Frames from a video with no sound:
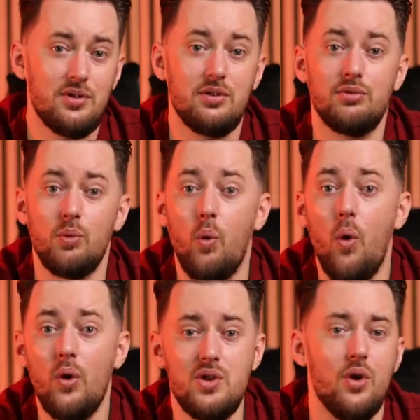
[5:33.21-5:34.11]
to
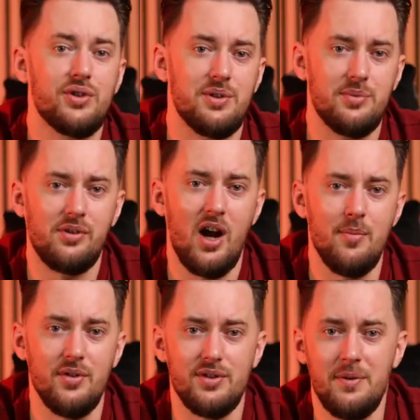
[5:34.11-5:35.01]
reward your subscribers.